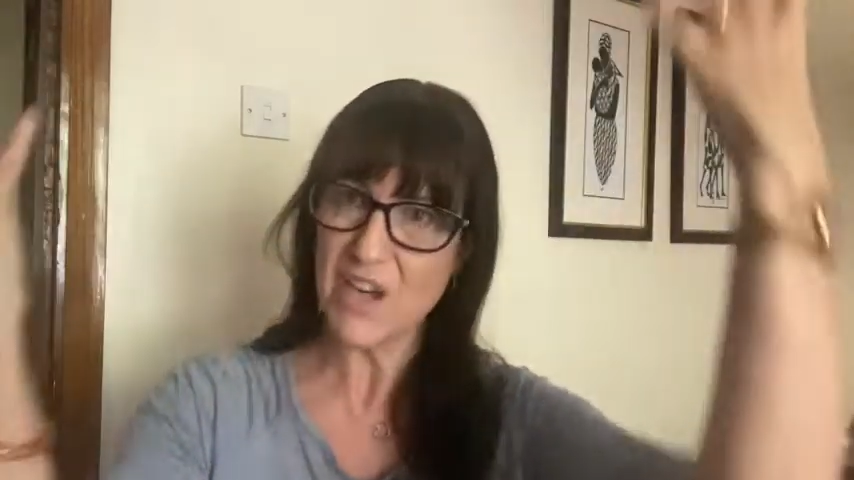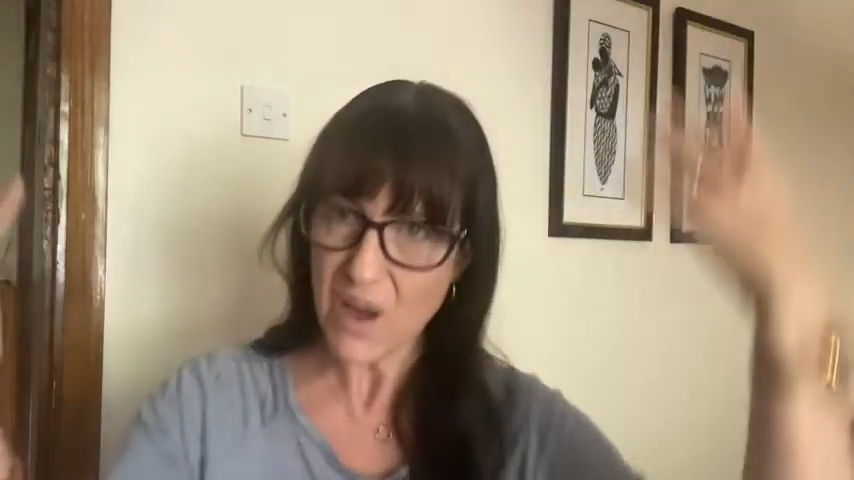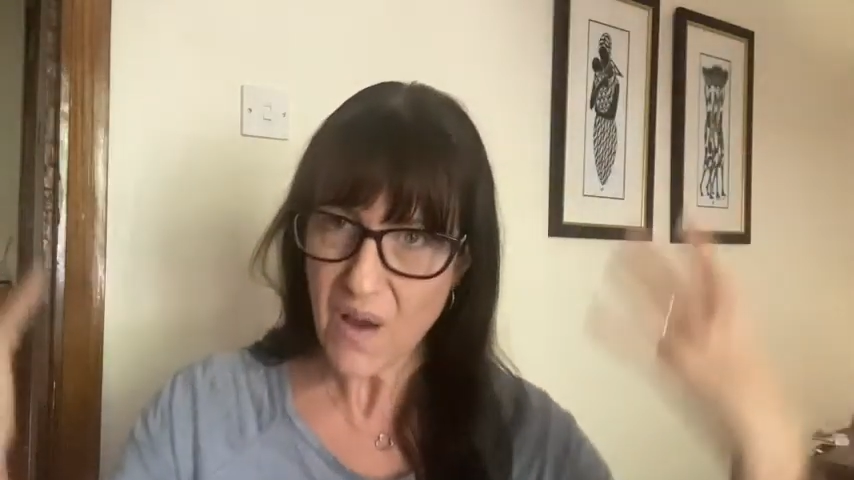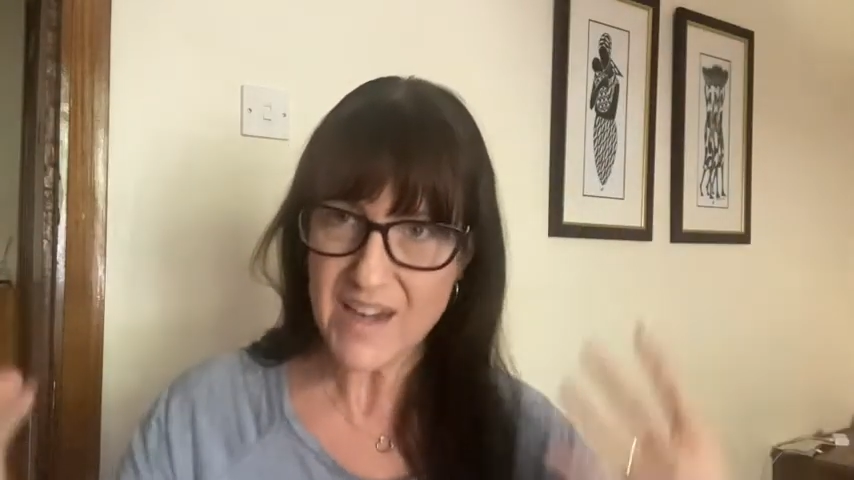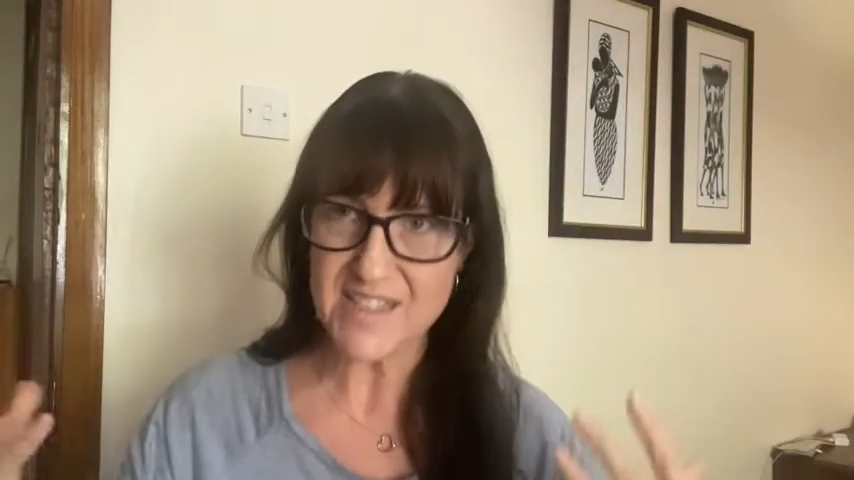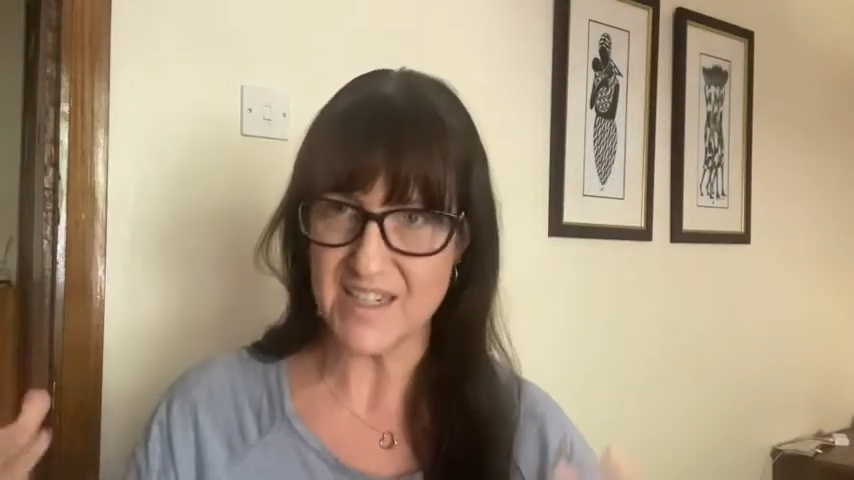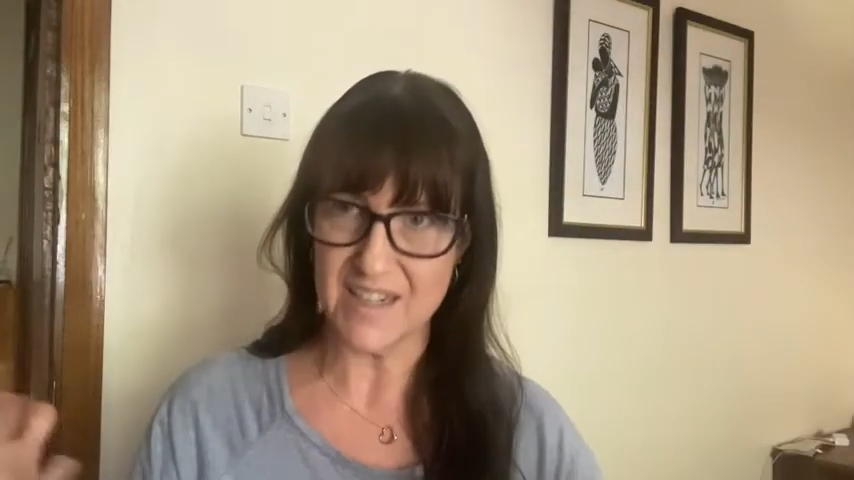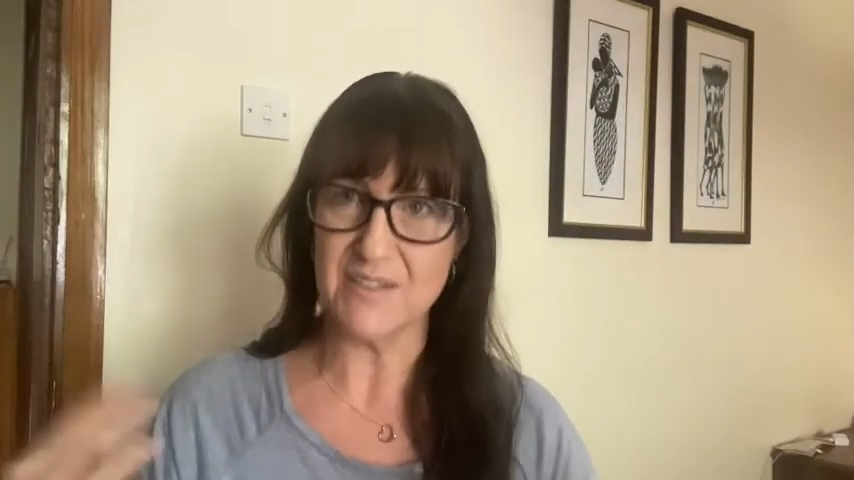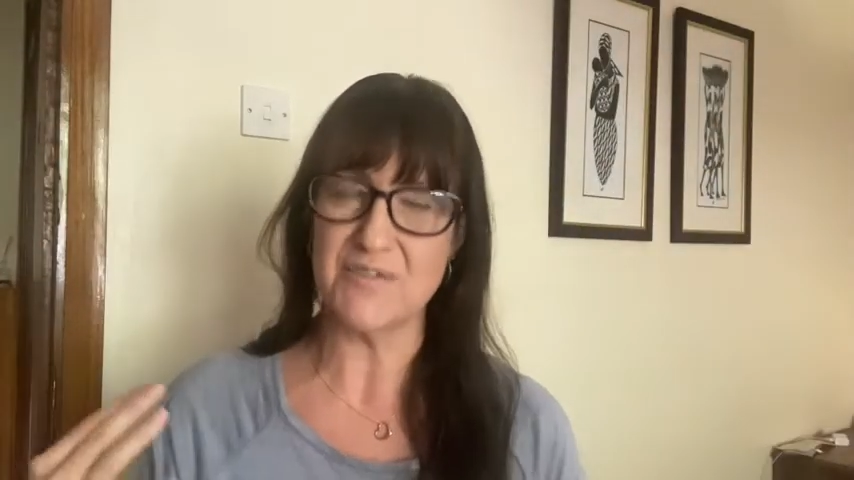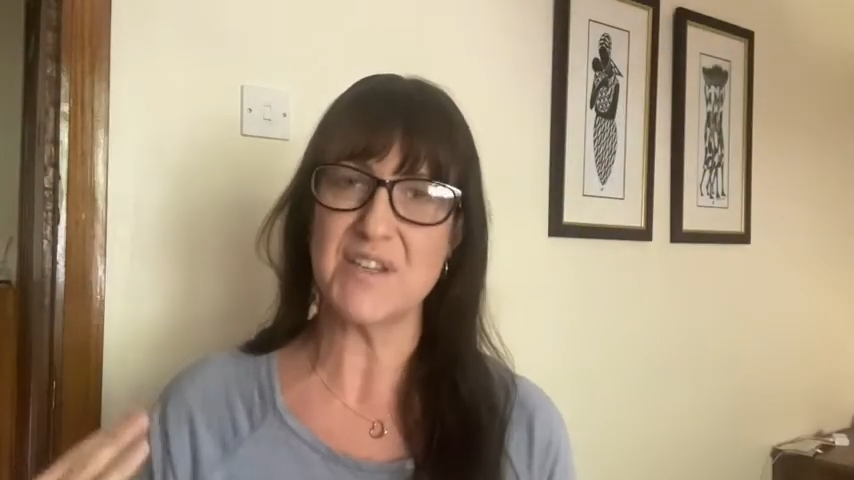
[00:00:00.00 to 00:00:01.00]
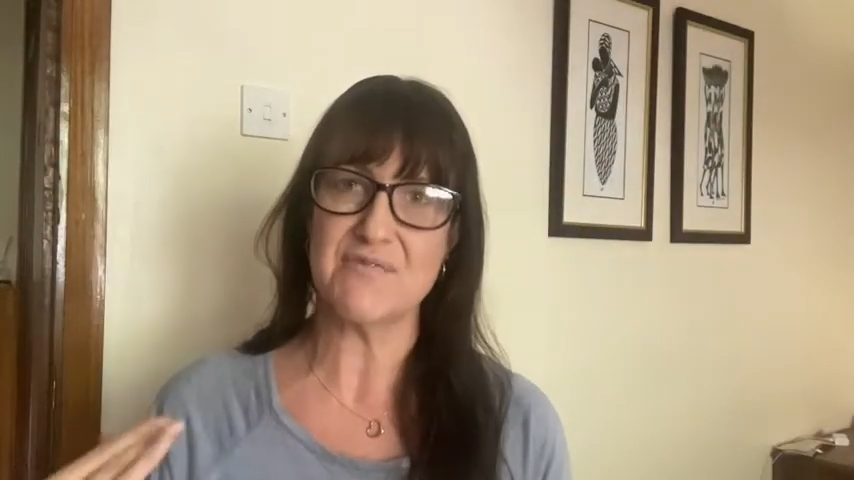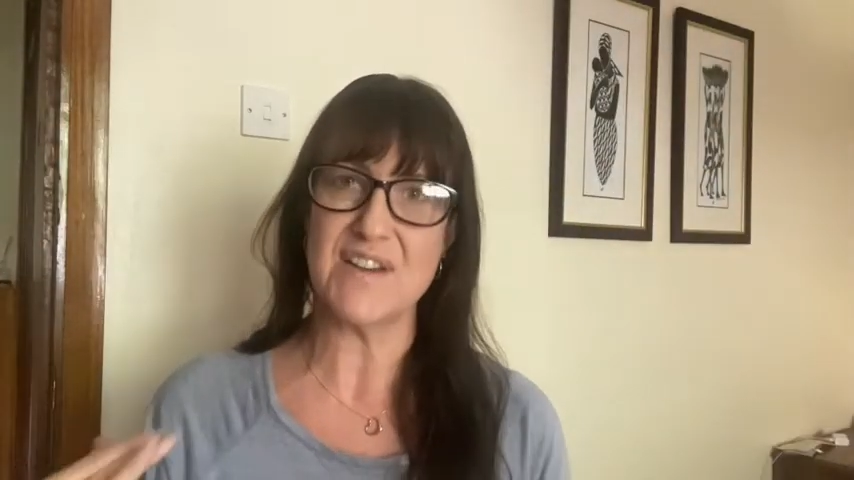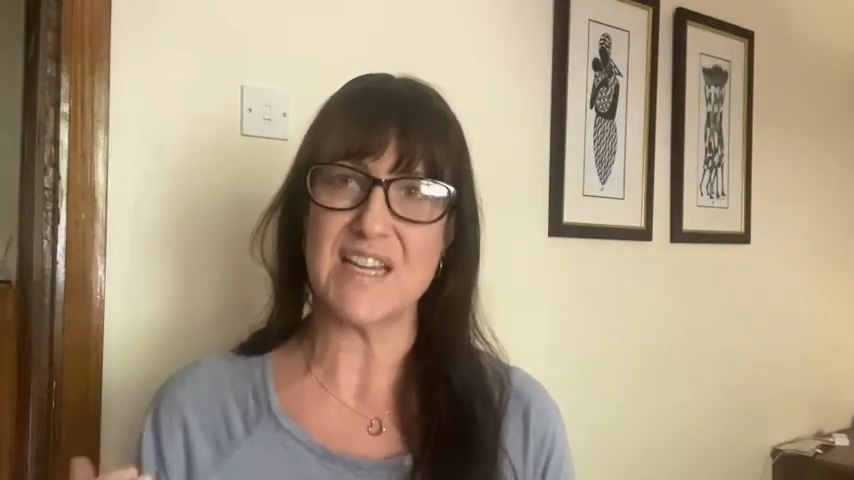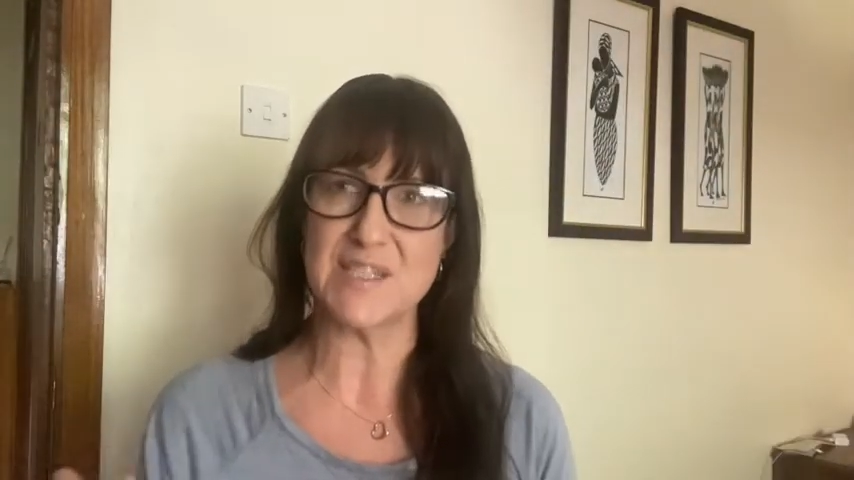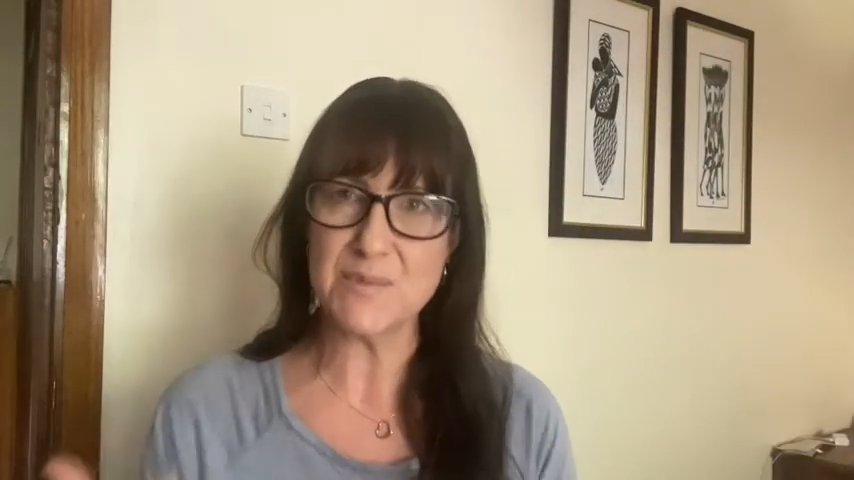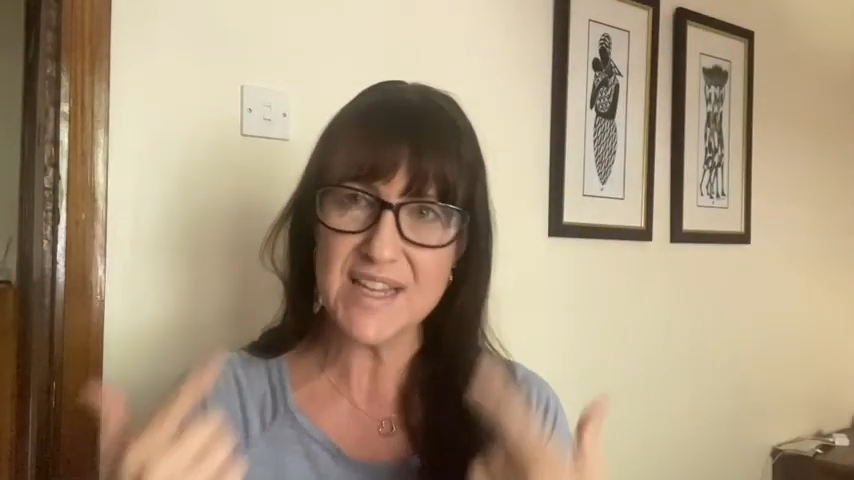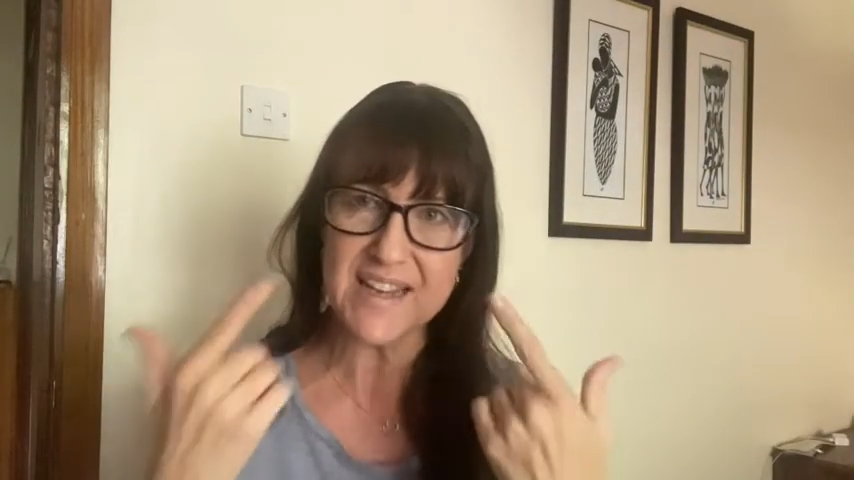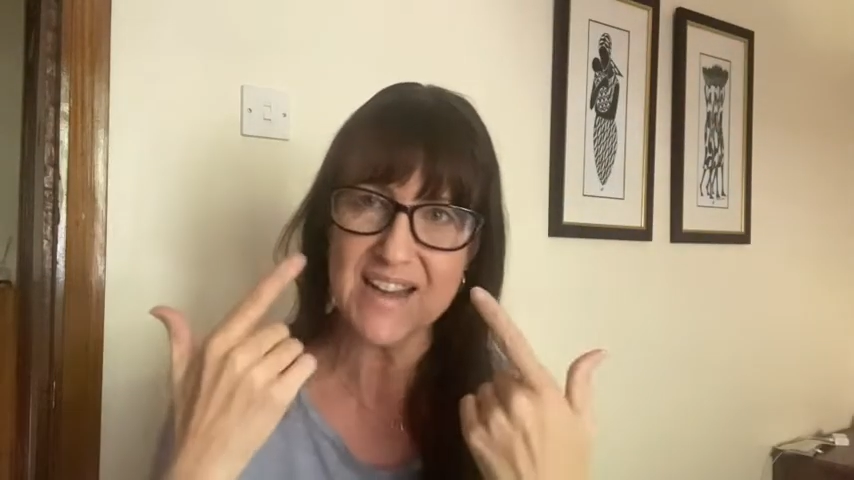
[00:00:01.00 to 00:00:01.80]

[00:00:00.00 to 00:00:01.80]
lighting for your face without